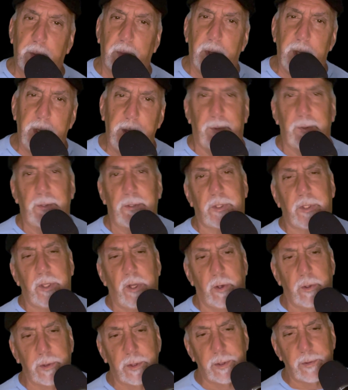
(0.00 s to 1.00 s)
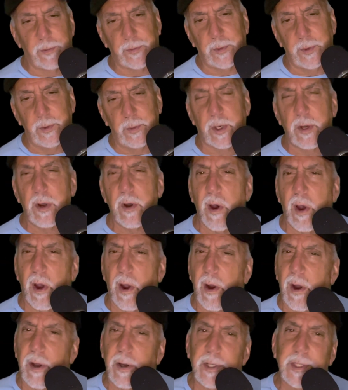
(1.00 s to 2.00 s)
people, totaled a few
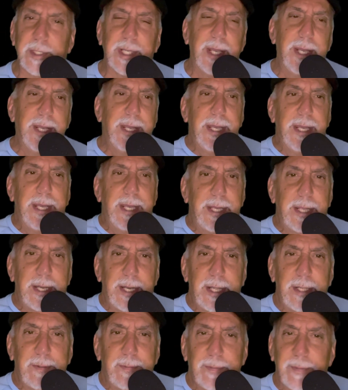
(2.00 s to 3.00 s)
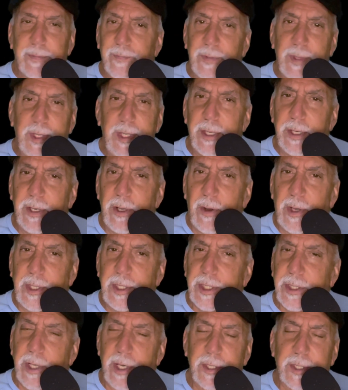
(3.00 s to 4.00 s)
cars, and I
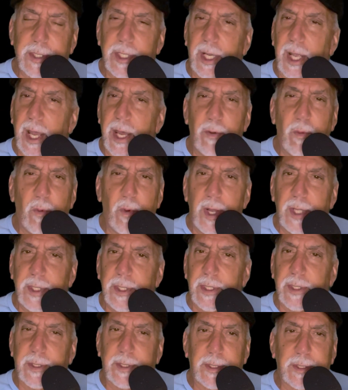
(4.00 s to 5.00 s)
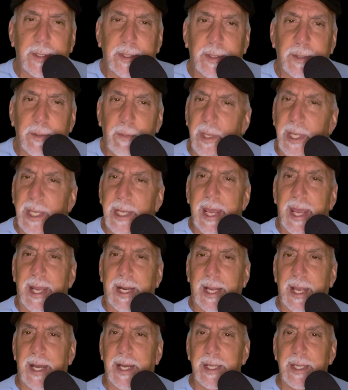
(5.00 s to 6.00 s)
started saying, I don't want to be
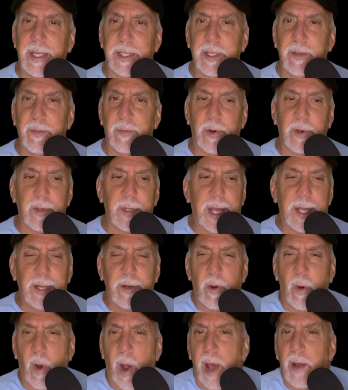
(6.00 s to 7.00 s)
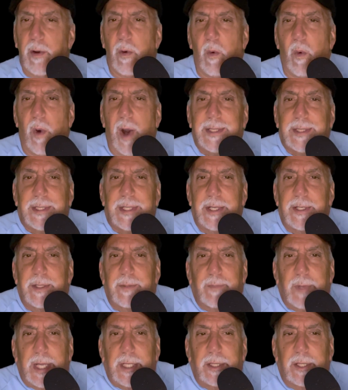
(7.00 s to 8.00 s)
that guy anymore. I don't want that in
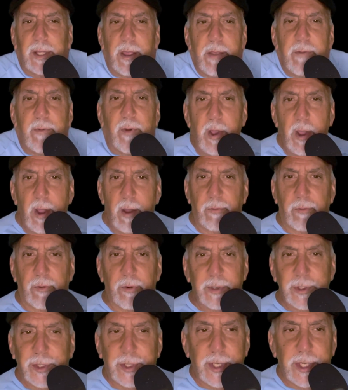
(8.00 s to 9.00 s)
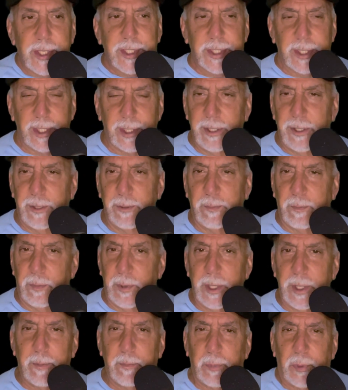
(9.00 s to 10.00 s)
my life for just a little
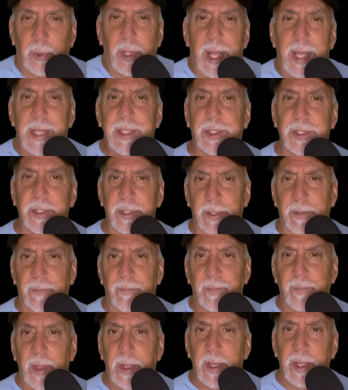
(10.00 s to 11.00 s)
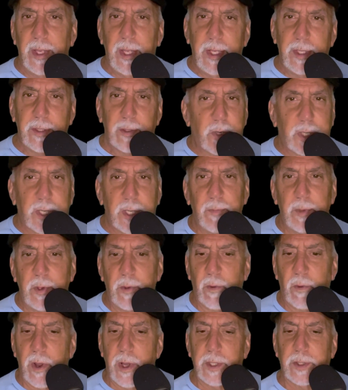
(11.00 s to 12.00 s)
bit of pleasure. And don't get me
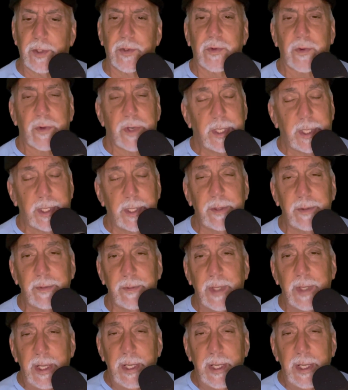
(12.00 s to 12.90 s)
wrong, drinking,